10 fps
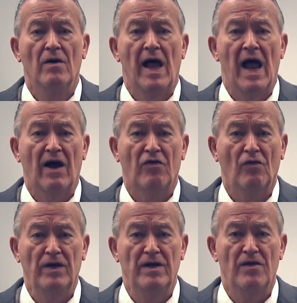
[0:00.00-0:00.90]

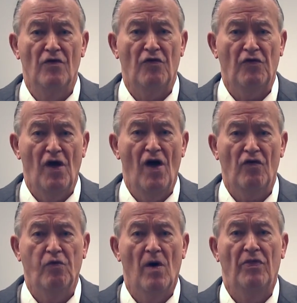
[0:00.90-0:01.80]
actually
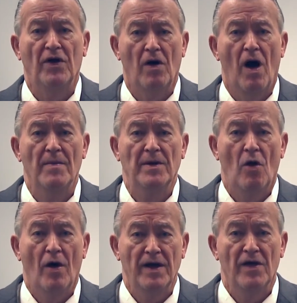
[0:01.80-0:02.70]
discuss what the common
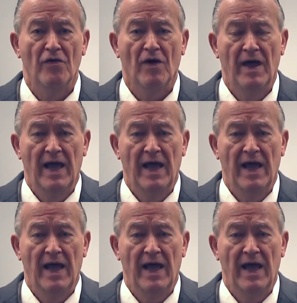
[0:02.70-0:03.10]
law is,